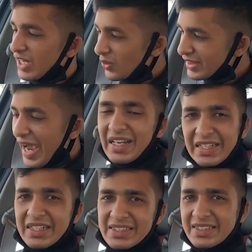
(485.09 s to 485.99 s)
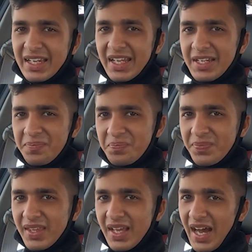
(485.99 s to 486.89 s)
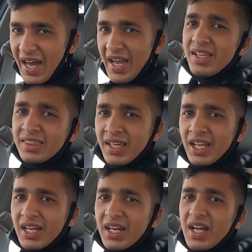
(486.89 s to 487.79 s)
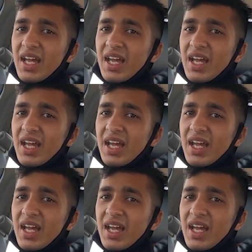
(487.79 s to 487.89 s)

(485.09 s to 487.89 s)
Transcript: Now that little screen, I think,